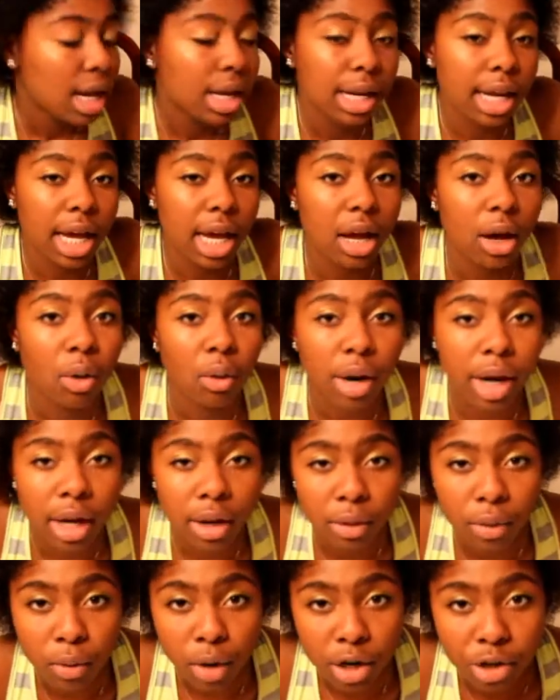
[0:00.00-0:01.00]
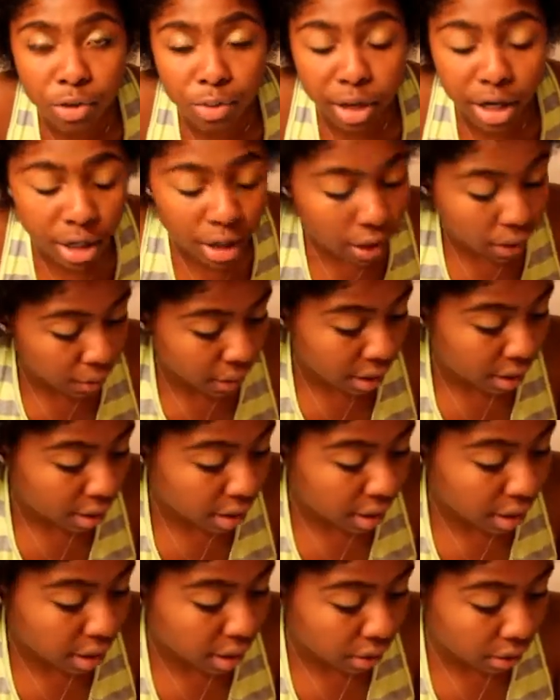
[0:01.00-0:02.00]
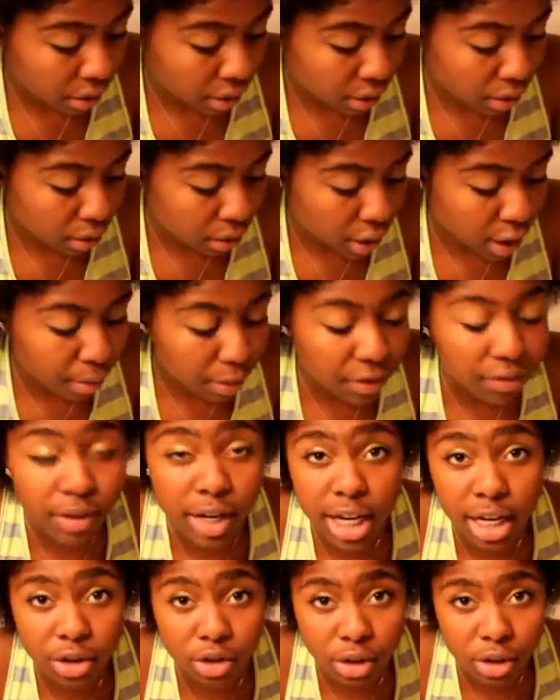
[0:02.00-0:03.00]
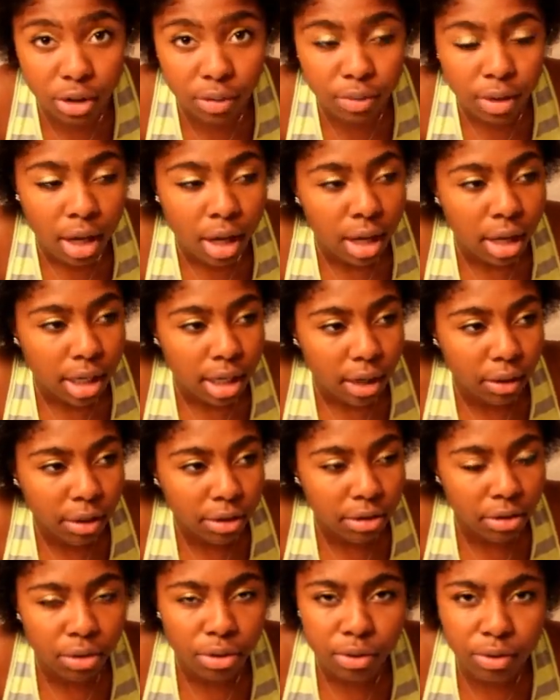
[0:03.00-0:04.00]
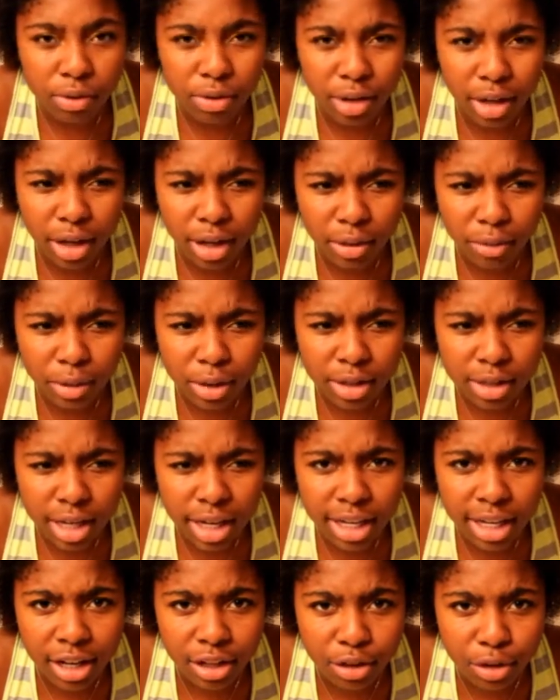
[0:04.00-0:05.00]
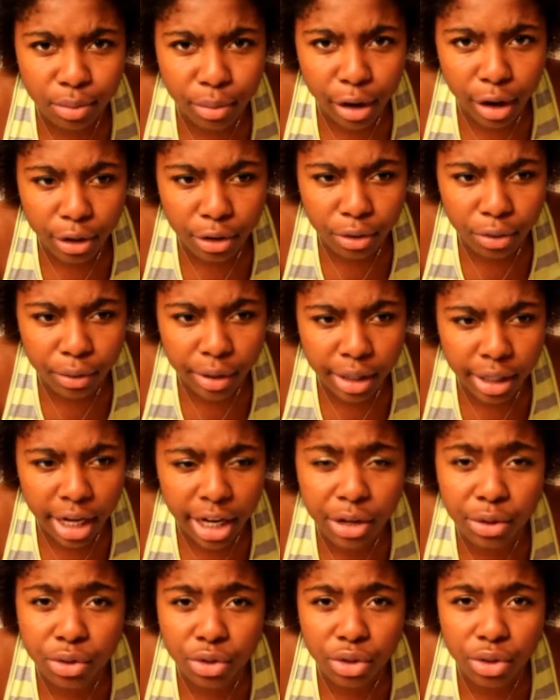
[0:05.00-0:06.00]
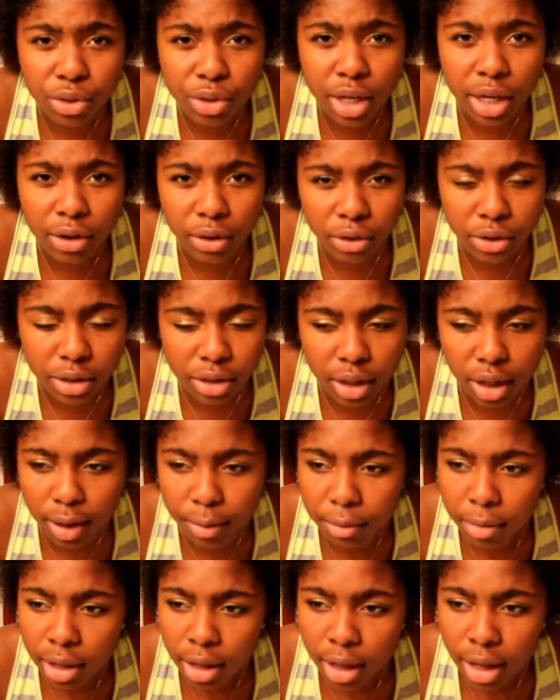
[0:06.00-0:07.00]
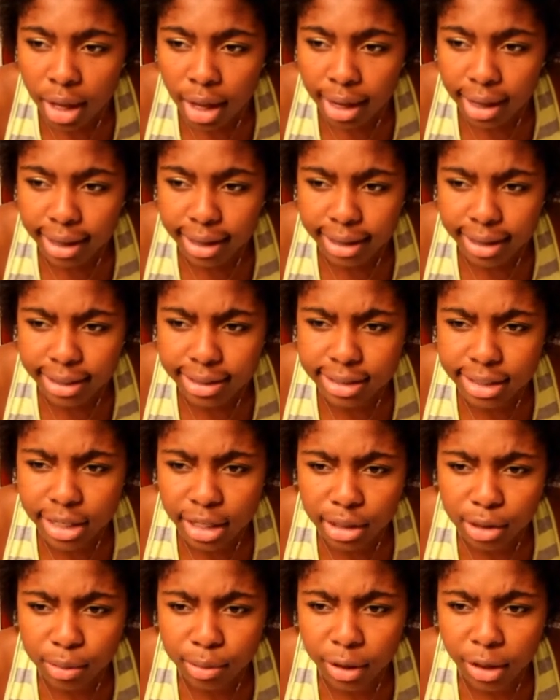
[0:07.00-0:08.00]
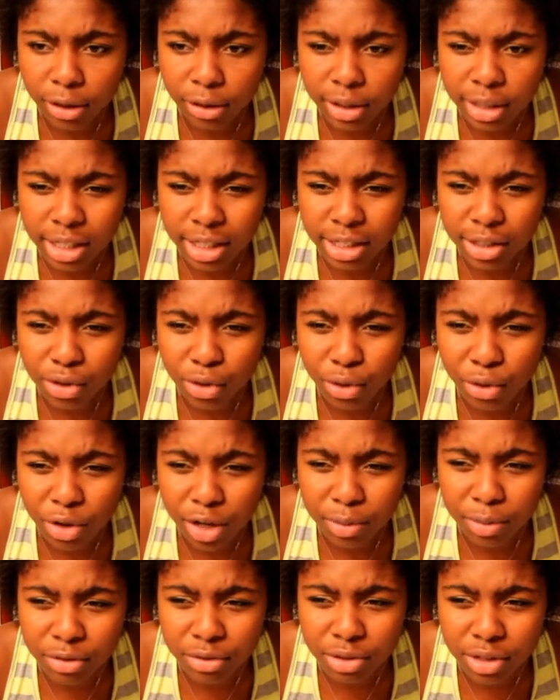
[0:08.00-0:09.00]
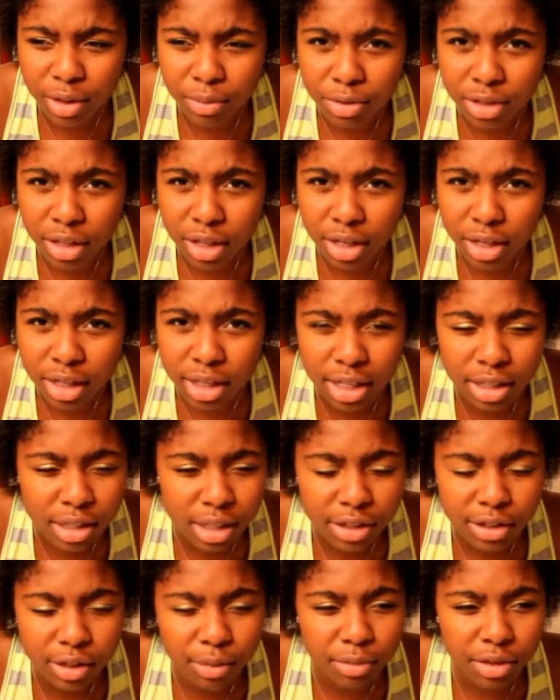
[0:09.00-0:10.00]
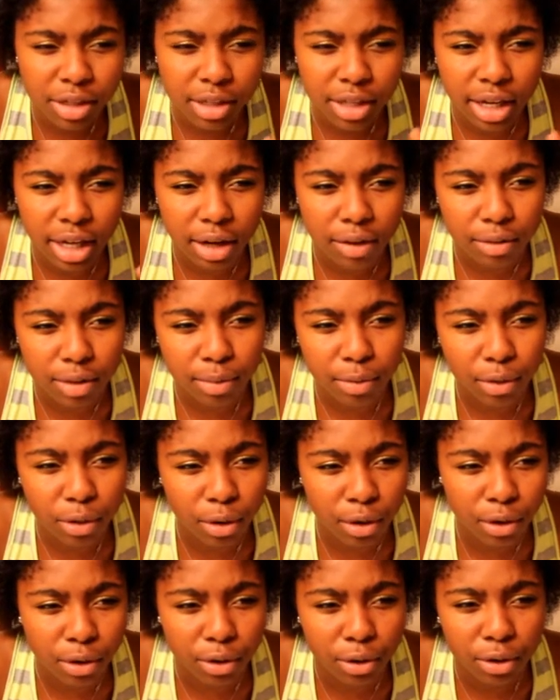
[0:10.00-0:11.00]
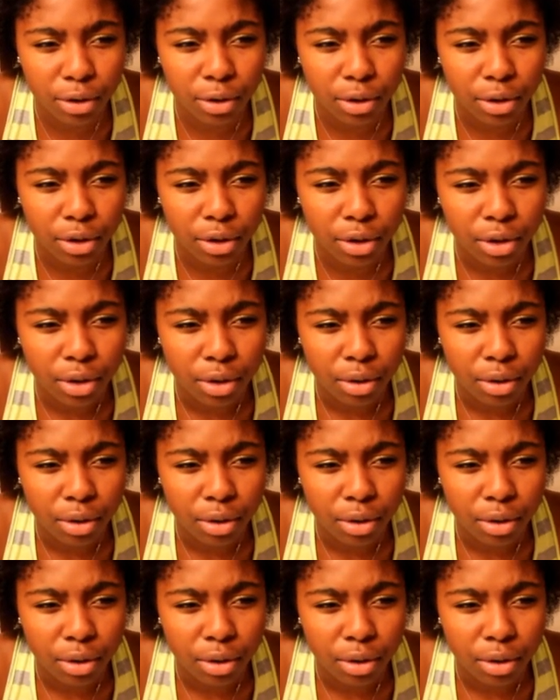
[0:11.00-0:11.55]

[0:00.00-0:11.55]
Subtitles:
Now what I wash my hair with is the Cream of Nature. Now I know, what's that yellow bottle one? I used to use that all the time. It's a yellow bottle, and I think it's cream of something, and that's like something that or curl